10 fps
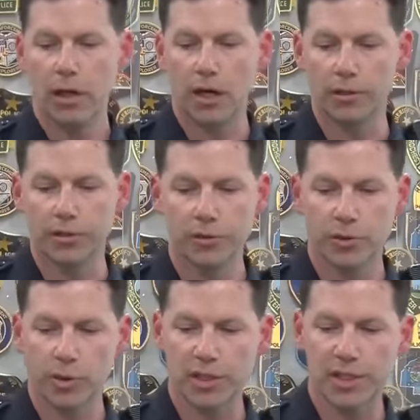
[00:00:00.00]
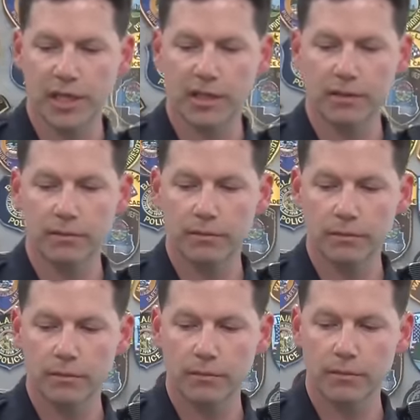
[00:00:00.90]
on June 22nd,
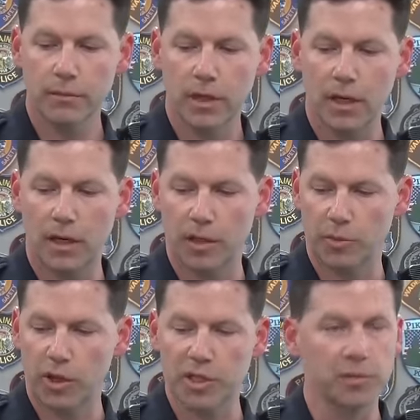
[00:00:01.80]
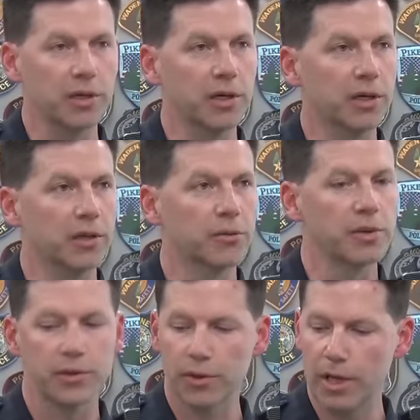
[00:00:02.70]
uh, at approximately
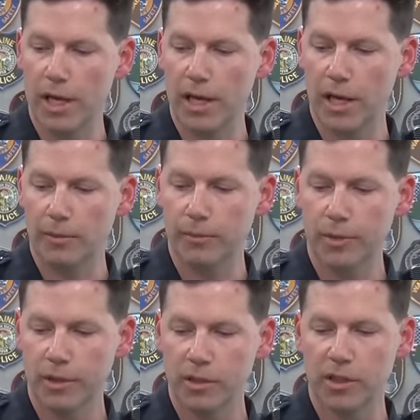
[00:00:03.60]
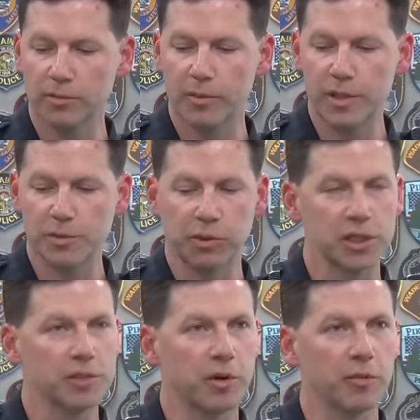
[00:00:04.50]
3.30 a.m., the Bemidji
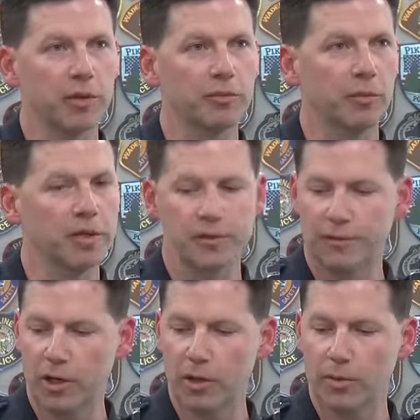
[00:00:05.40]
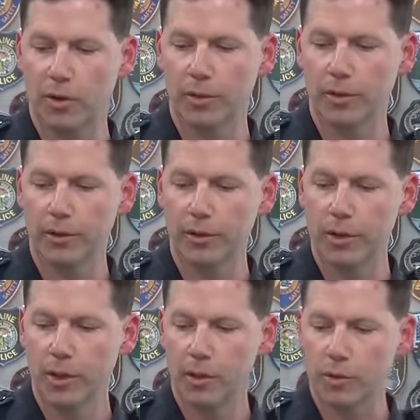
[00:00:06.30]
Police Department, Bemidji Fire Department
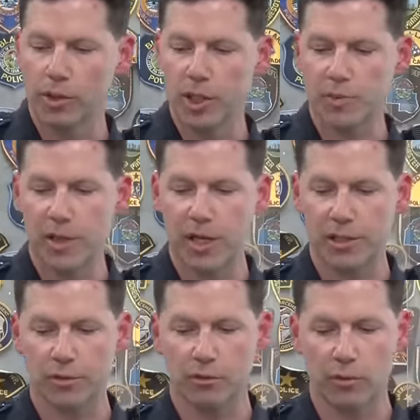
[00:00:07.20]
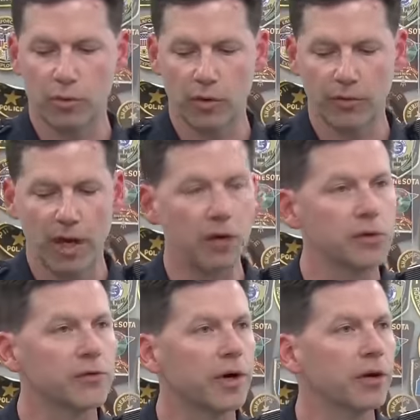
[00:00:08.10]
were dispatched to a report of a
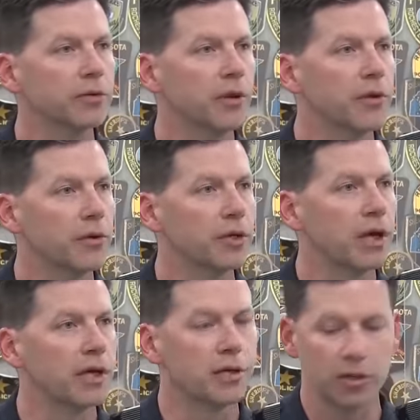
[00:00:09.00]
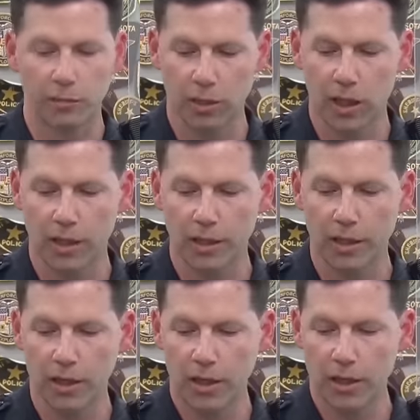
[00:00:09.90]
house fire in the 3900 block
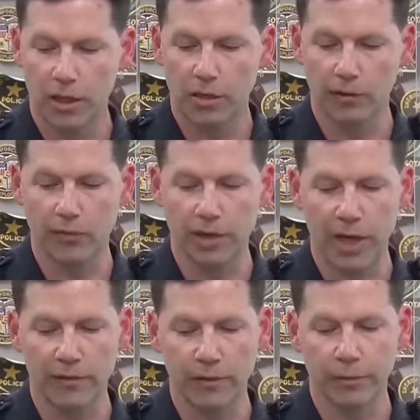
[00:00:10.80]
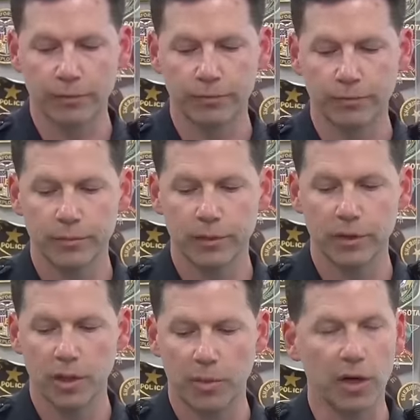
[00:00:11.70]
of Irvin Avenue.
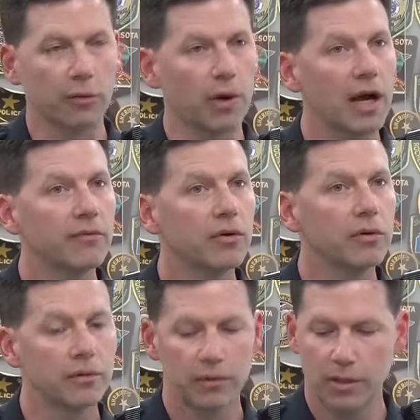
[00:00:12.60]
Upon arrival,